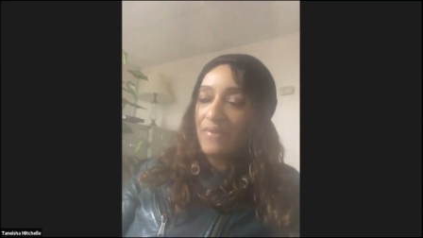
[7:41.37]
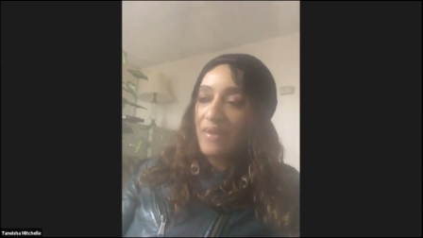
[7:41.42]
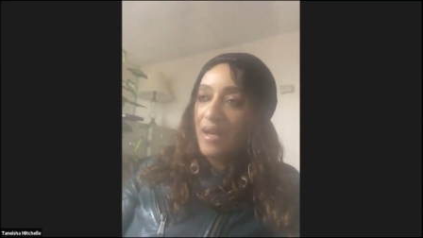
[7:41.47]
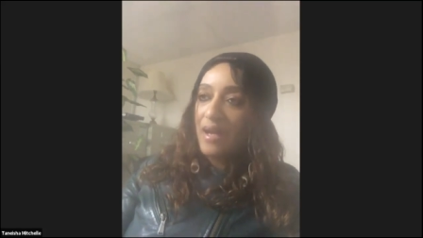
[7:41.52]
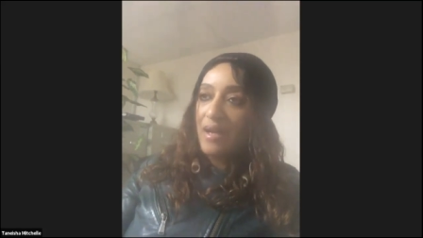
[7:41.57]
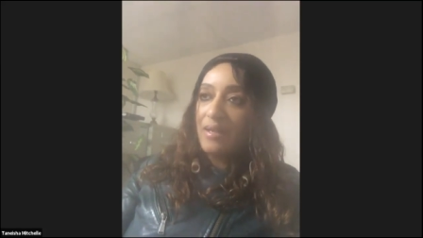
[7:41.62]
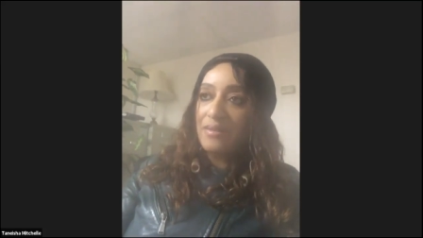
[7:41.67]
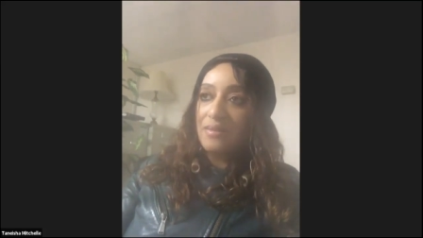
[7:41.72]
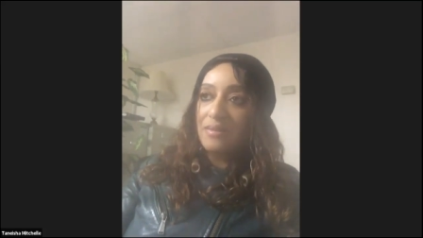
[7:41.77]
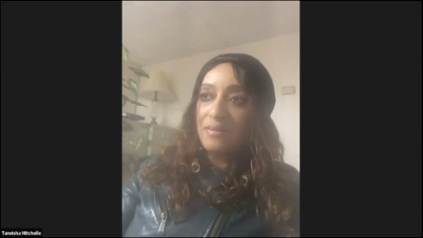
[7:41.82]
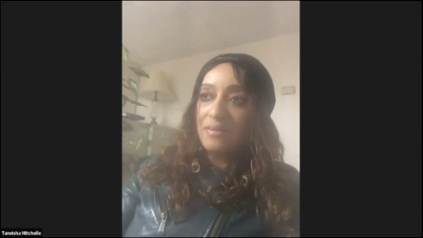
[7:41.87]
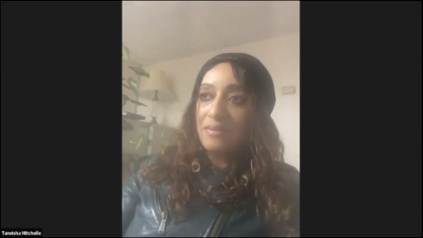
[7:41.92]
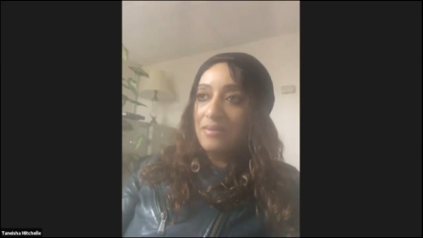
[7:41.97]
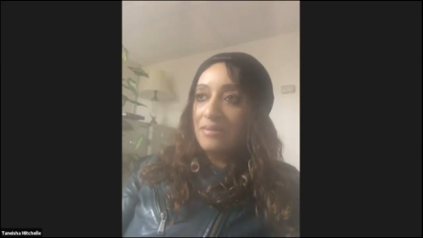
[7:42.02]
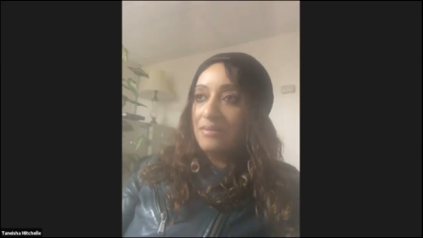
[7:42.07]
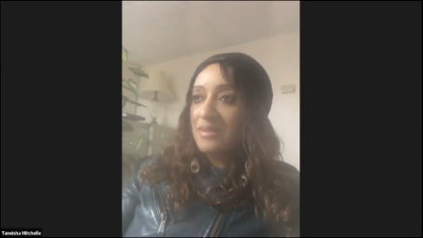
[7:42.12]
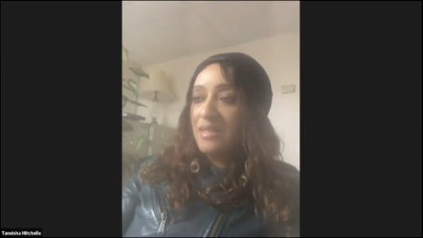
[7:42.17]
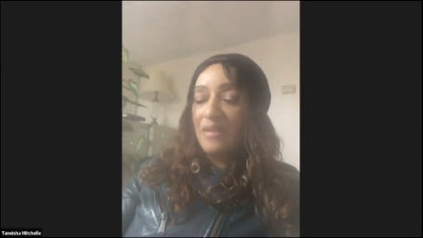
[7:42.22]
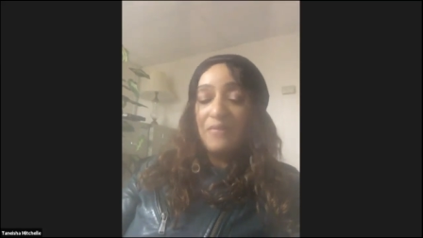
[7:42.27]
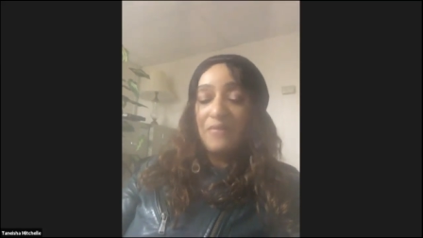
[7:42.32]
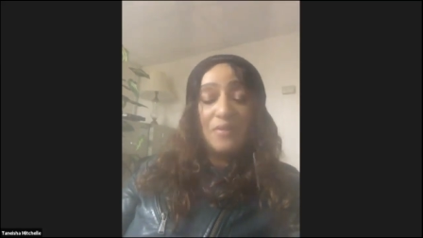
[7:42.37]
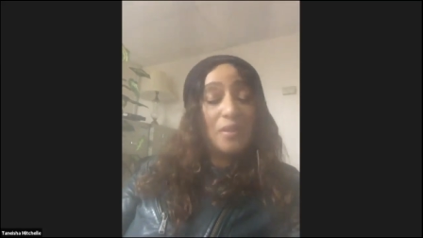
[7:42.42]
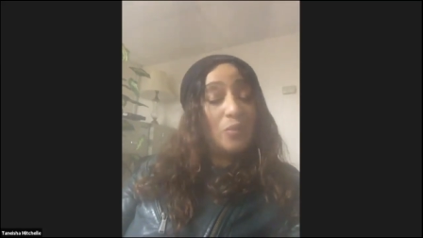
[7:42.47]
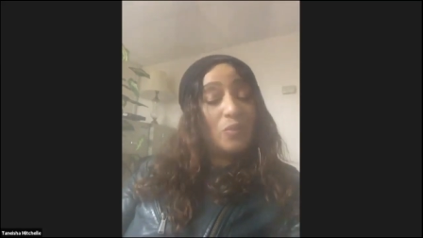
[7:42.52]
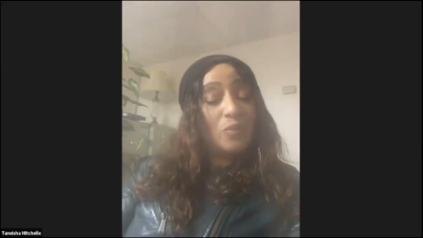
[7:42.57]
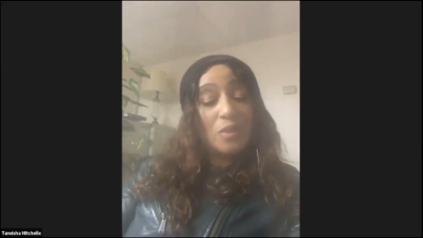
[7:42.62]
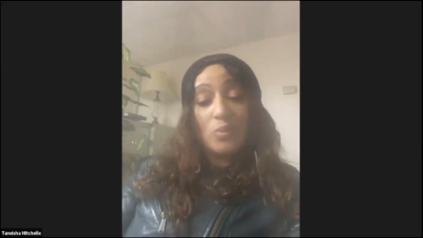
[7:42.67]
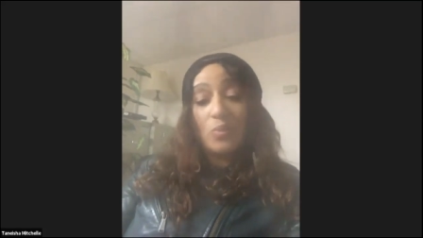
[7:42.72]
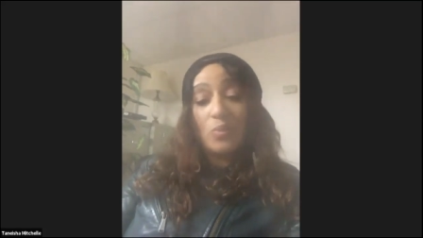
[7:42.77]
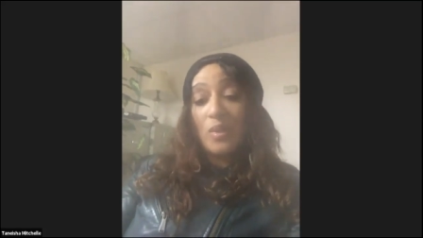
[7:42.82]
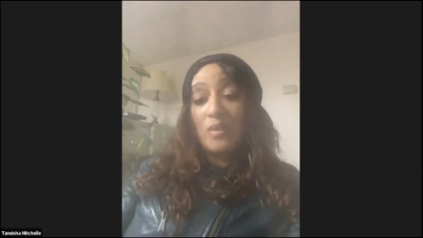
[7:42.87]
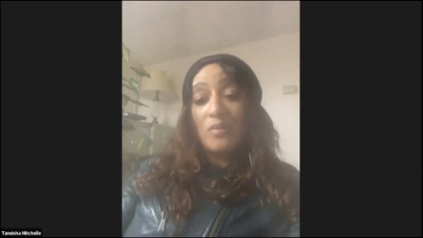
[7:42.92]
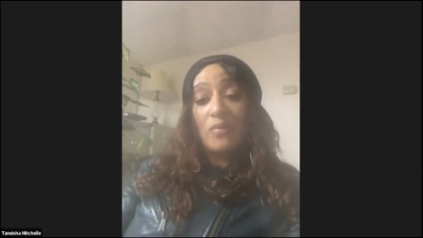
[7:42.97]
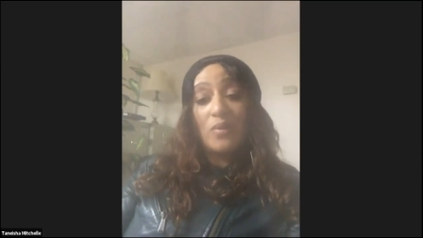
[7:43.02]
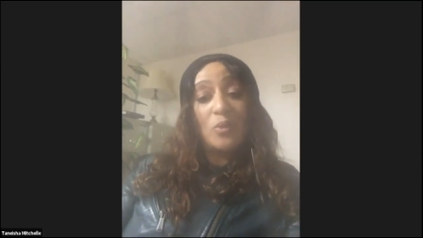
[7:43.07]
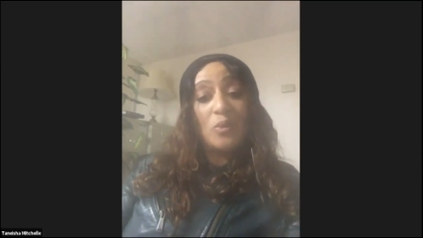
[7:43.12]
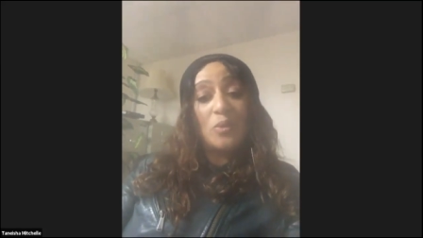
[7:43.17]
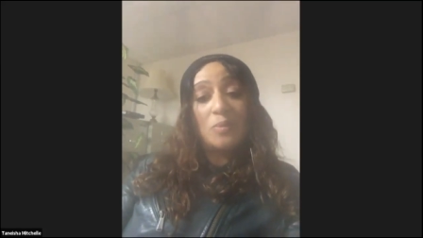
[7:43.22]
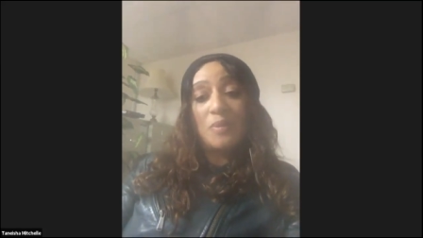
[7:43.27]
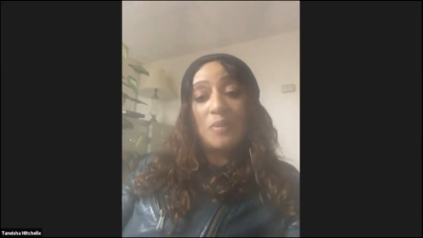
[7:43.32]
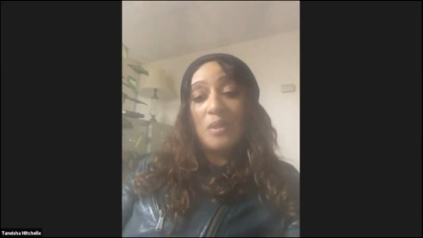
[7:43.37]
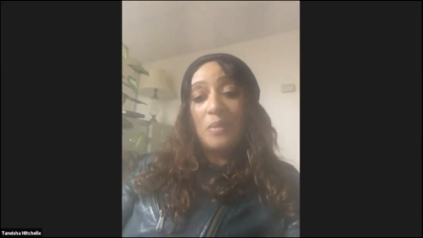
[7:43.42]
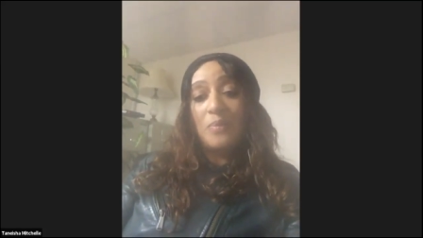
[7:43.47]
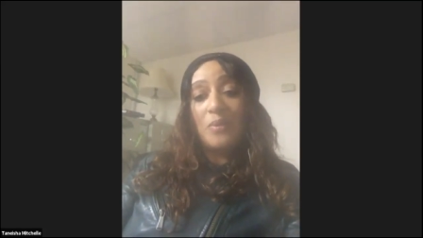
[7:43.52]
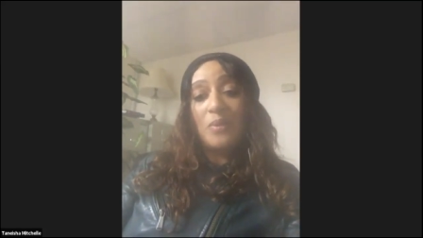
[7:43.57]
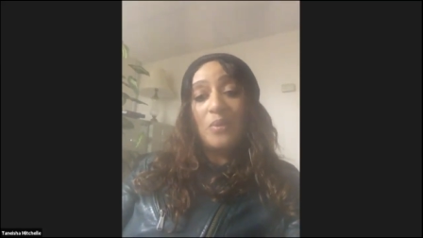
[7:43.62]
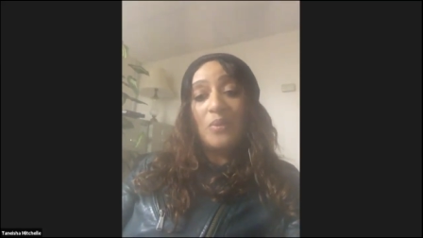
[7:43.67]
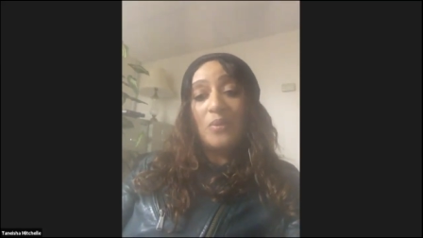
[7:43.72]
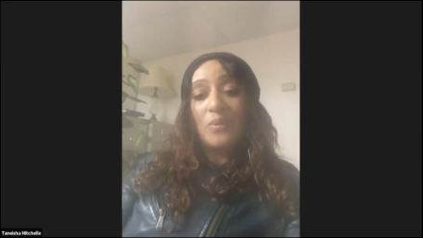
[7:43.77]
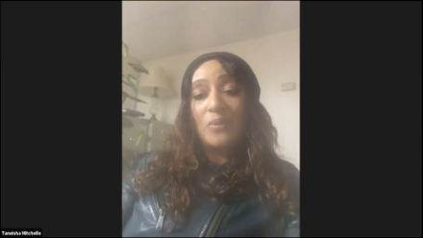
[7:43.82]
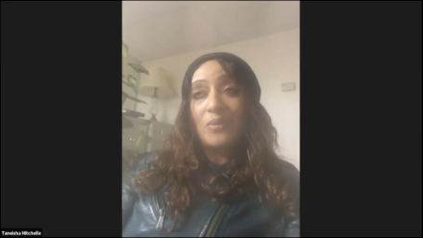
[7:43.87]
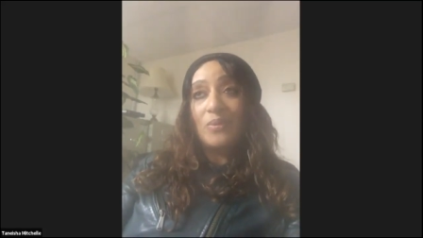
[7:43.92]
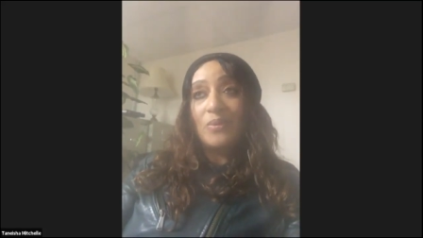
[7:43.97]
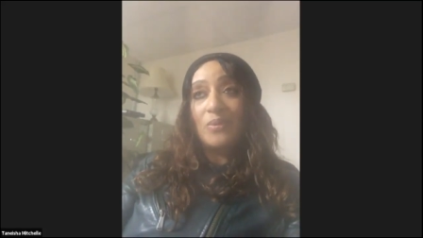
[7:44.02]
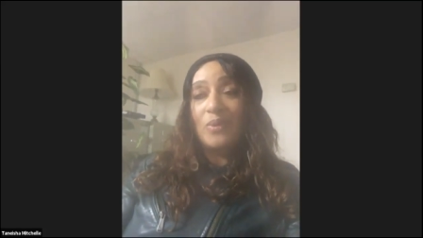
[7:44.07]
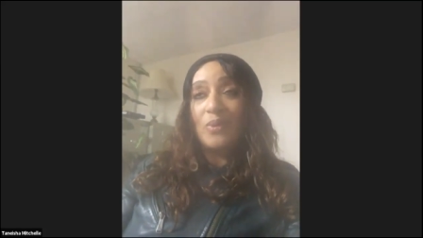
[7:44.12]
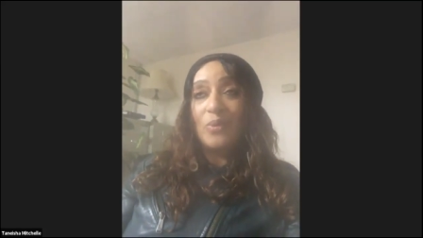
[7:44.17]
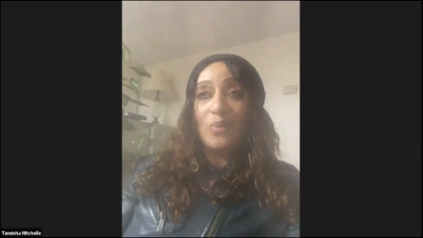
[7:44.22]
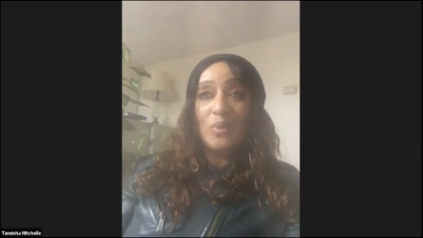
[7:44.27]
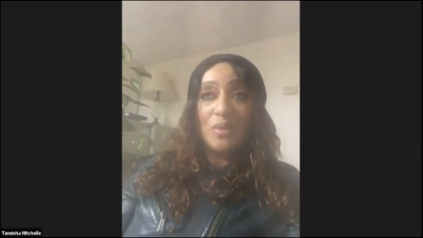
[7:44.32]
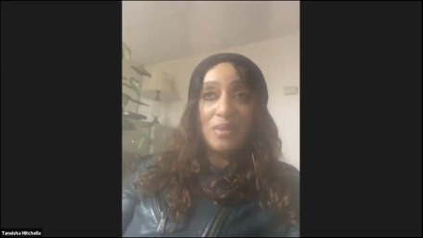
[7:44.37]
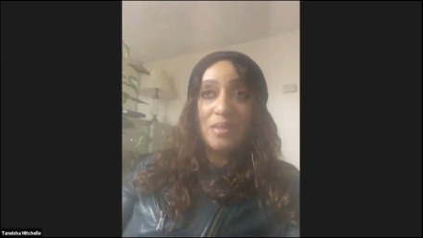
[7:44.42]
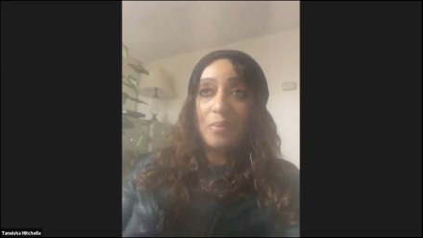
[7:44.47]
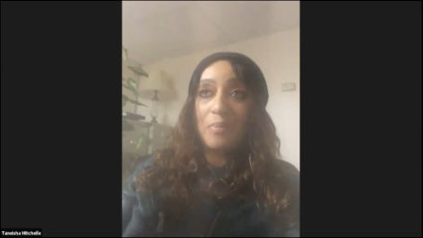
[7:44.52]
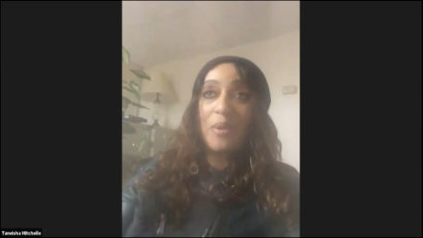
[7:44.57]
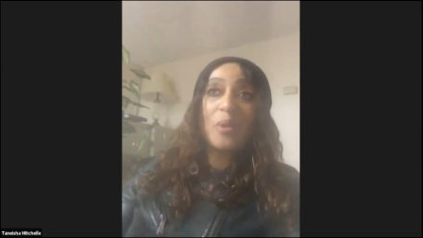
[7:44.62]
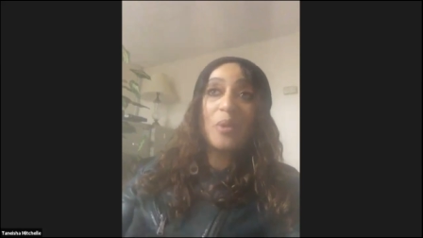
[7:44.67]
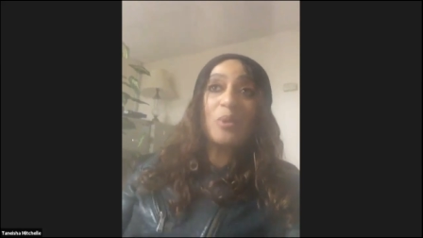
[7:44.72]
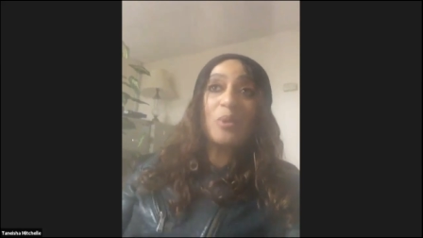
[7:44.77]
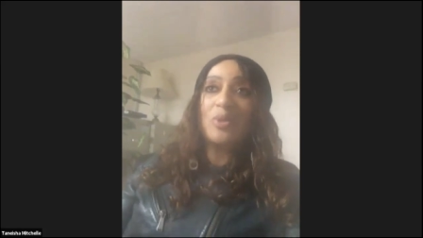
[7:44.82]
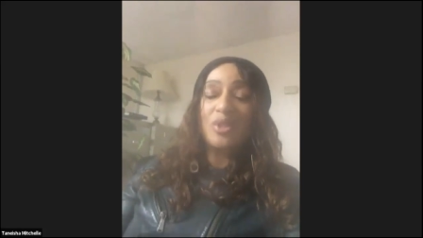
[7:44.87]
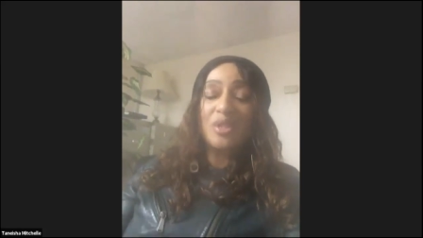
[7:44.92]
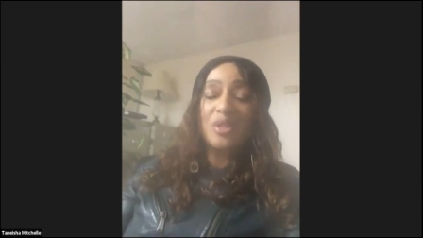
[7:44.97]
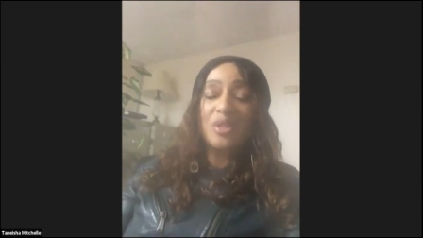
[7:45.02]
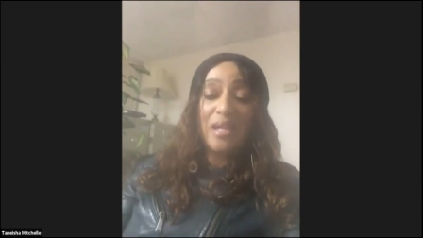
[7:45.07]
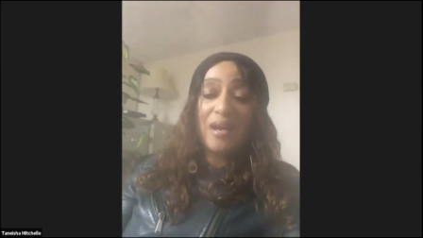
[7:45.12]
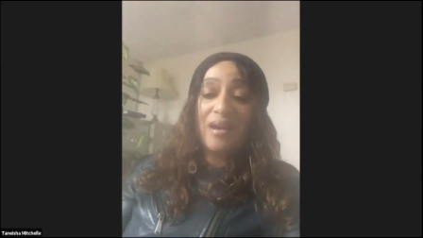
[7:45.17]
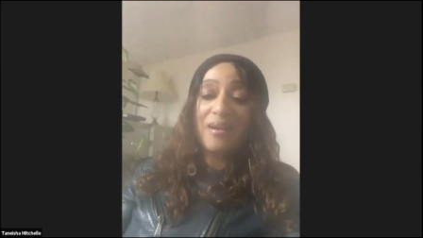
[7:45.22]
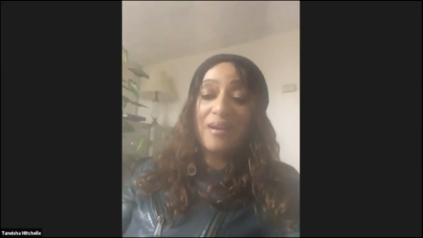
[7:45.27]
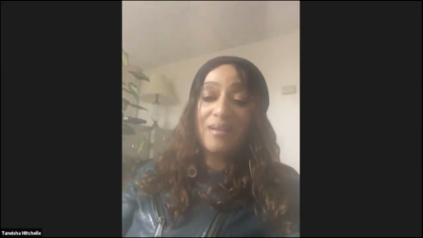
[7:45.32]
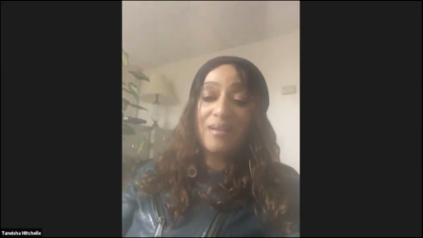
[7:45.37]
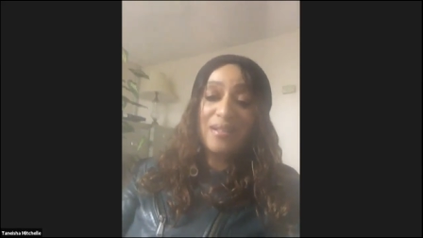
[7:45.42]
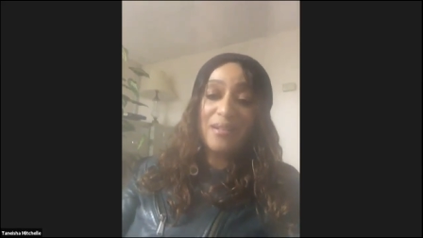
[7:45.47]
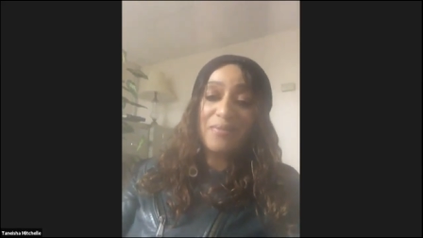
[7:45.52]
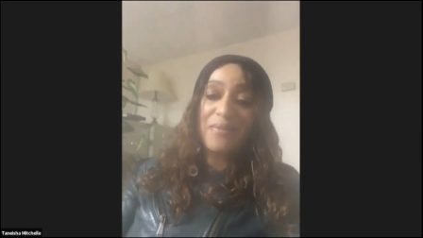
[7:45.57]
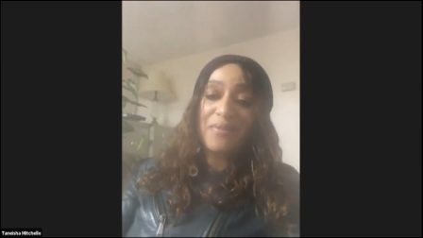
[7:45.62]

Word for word: I definitely was one of those people who was the poster child of,